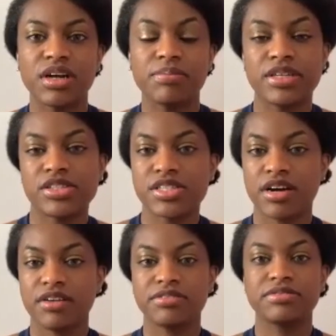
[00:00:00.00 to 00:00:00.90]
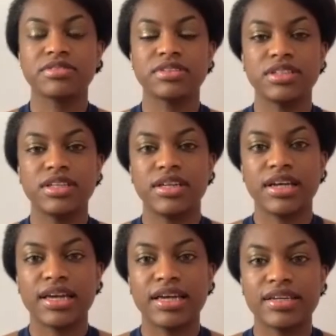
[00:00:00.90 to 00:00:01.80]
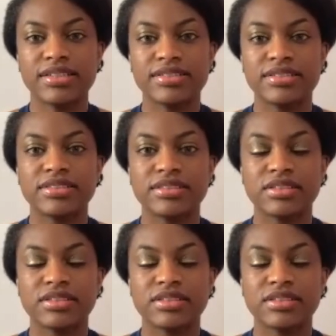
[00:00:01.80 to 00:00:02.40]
be yourself, and